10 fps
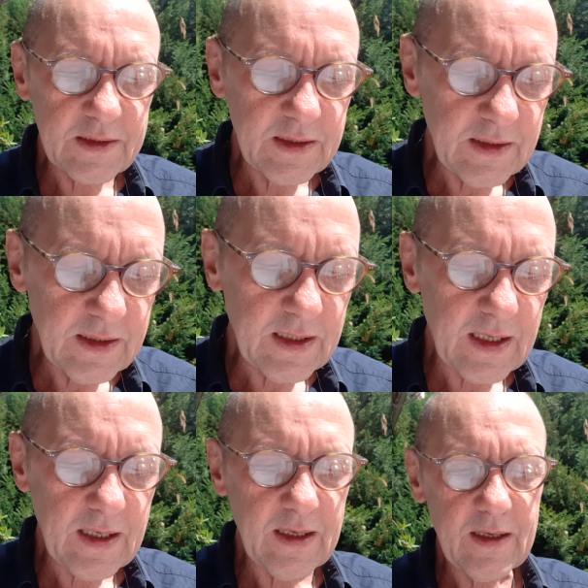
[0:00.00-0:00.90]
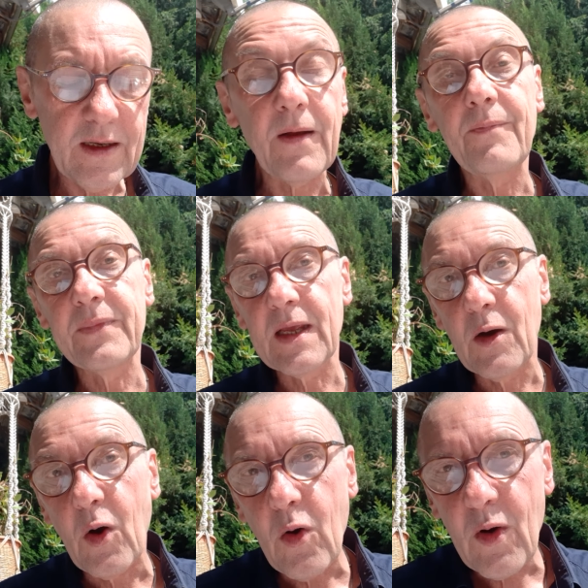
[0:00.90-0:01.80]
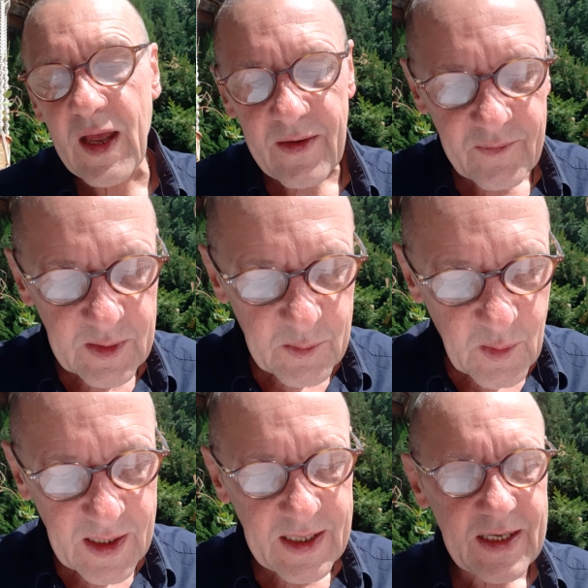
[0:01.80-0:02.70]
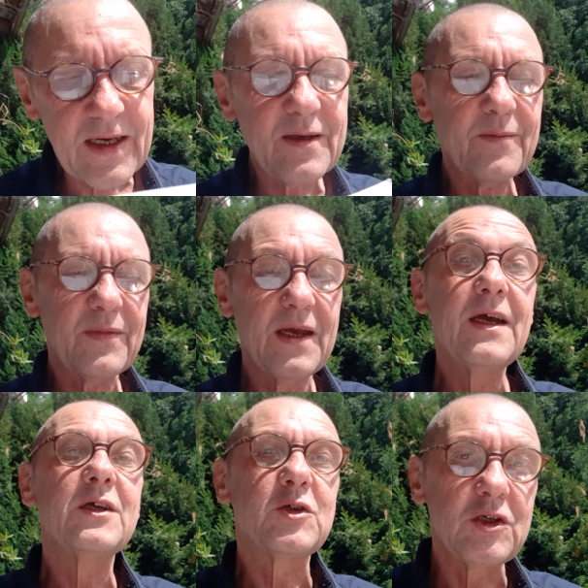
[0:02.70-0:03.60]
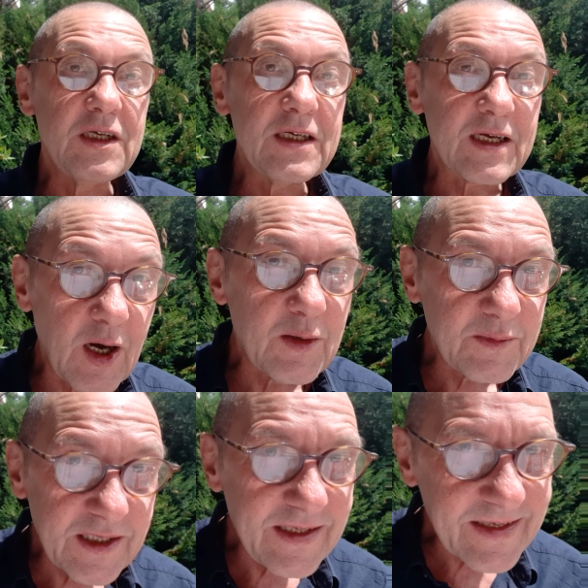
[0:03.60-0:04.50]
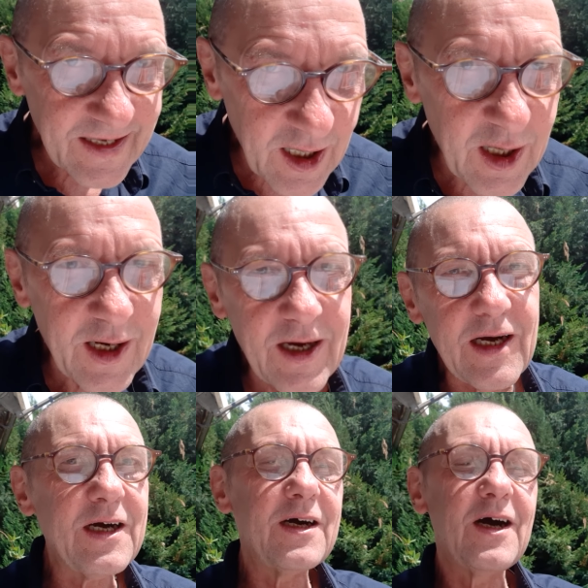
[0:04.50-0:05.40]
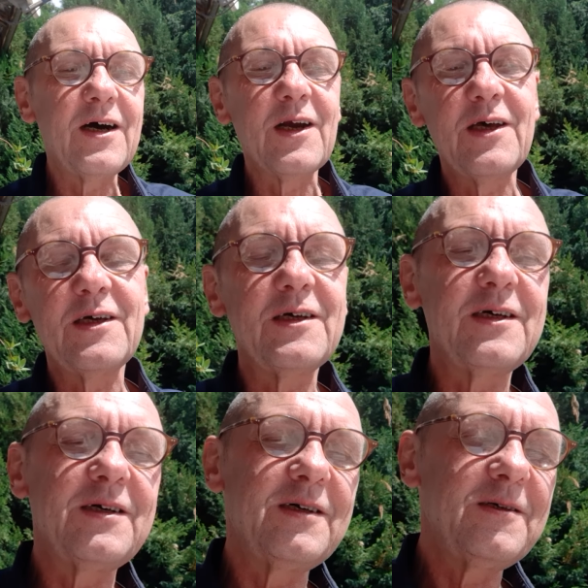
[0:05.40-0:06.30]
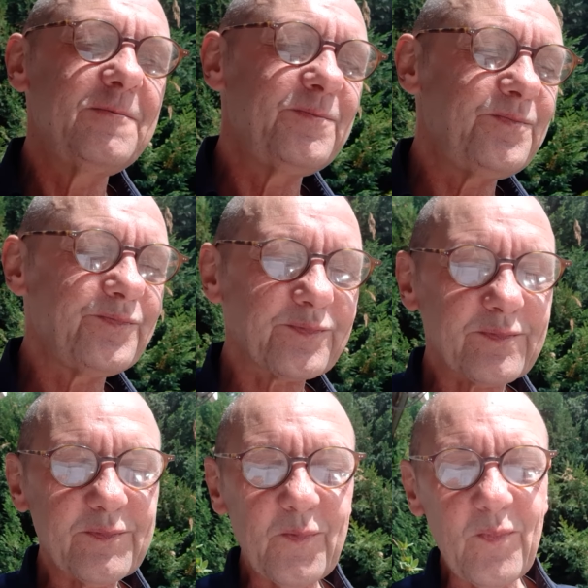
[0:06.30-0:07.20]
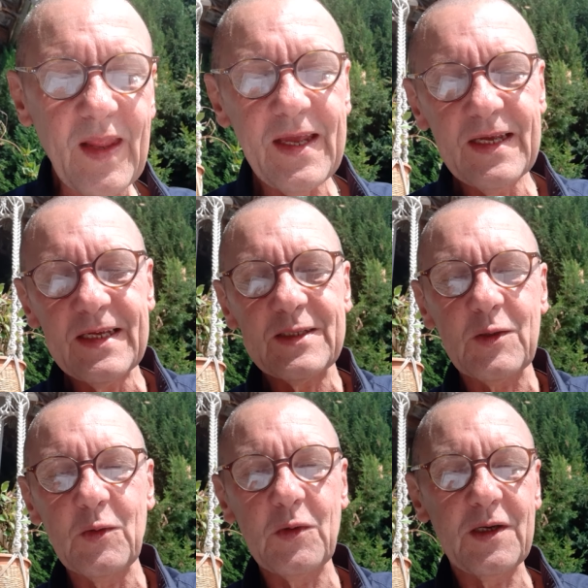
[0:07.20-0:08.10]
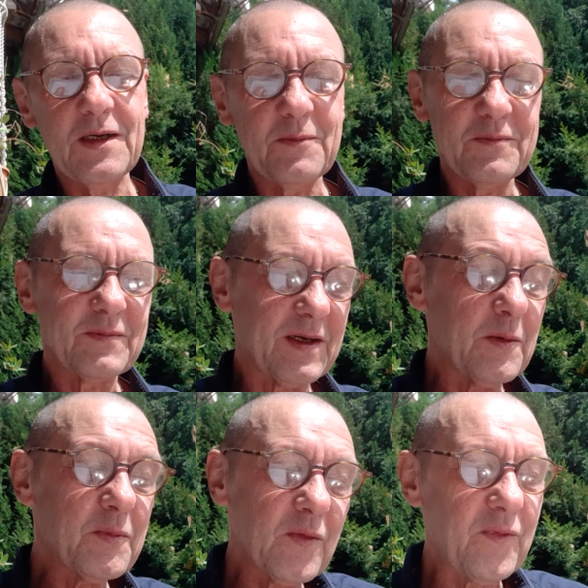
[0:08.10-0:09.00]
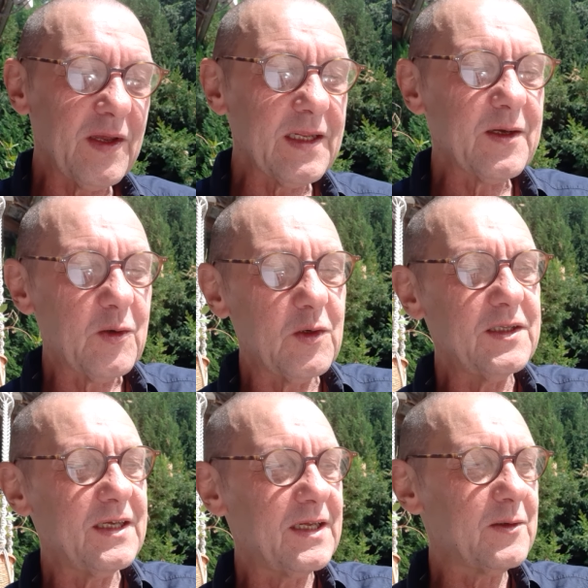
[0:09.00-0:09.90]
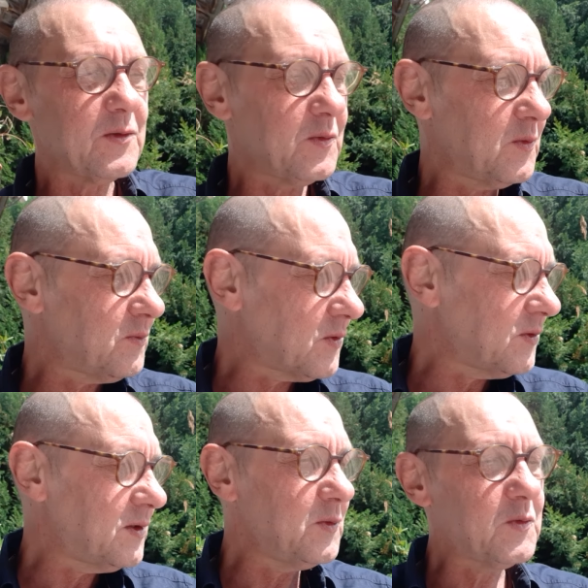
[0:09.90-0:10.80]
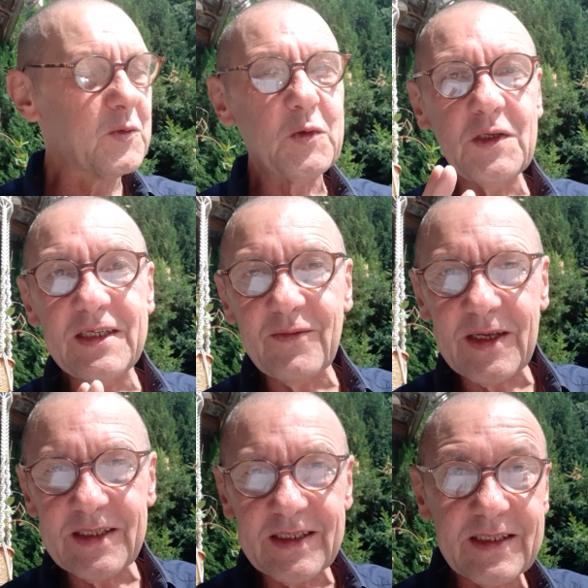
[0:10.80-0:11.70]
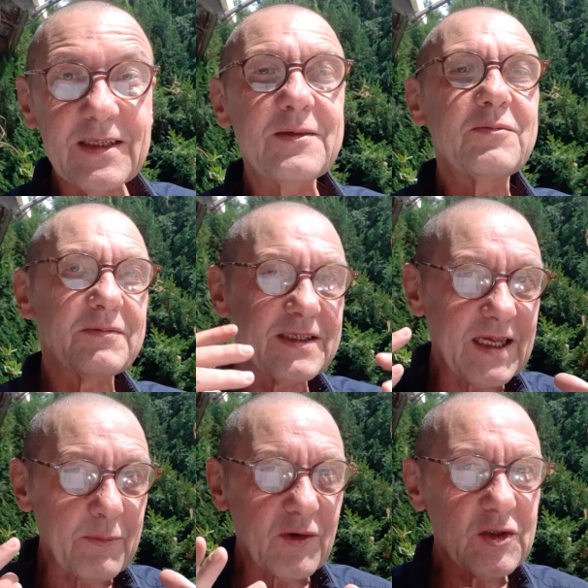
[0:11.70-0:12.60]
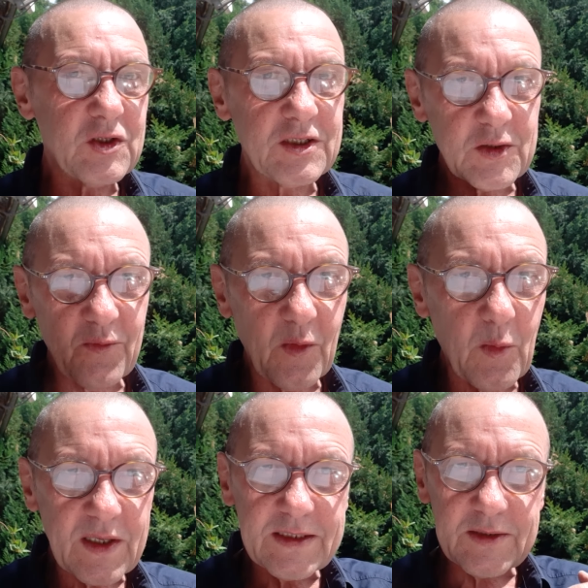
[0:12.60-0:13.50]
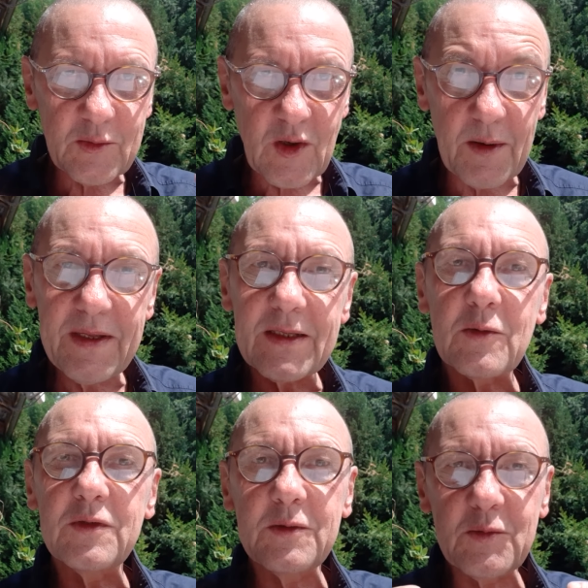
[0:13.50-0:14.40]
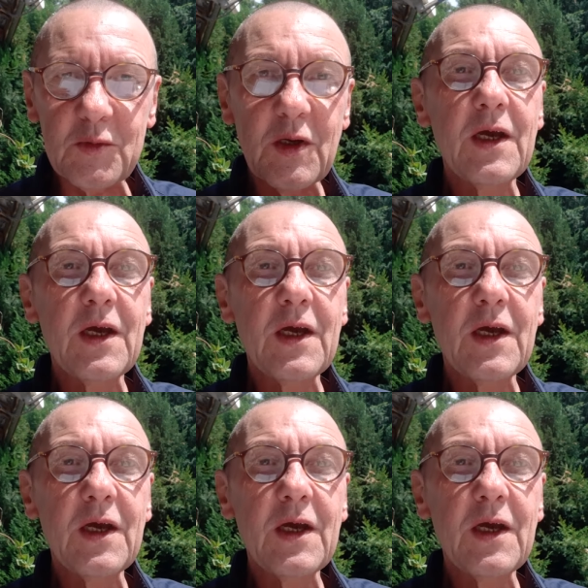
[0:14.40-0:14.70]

in the air, oh everywhere, she comes in color. So I hope you're feeling good, and you continue to cultivate this appreciation for what is to come, yet continue to